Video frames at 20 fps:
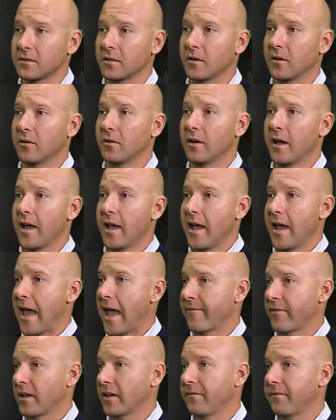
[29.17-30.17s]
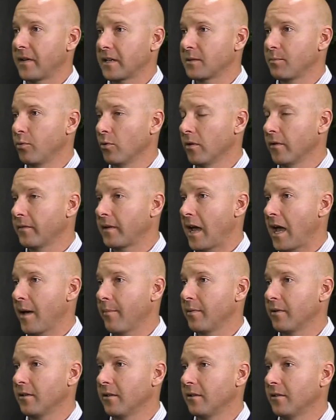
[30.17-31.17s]
so having a fixed pool of
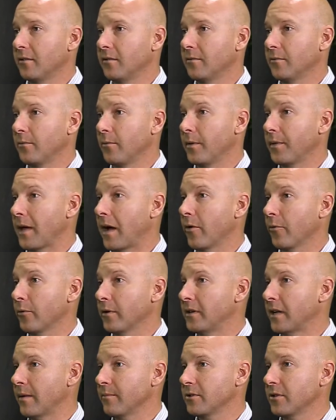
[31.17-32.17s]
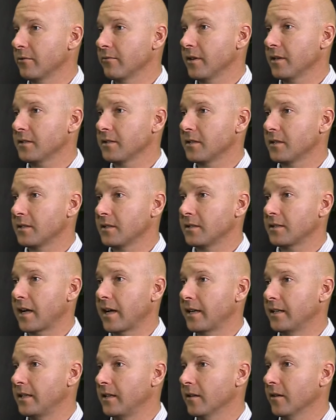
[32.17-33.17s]
capital without redemption risk is
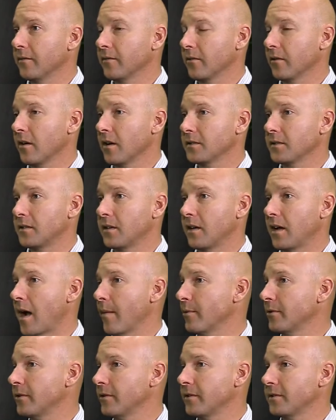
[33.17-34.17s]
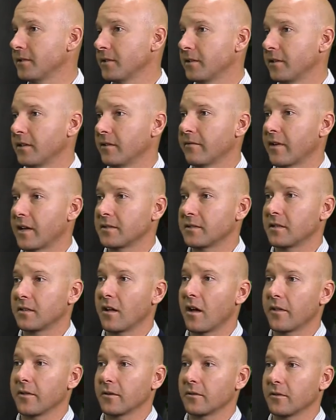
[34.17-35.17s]
ideal for us to opportunistically invest in
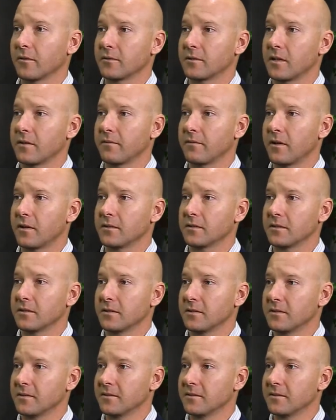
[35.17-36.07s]
other closed-end funds.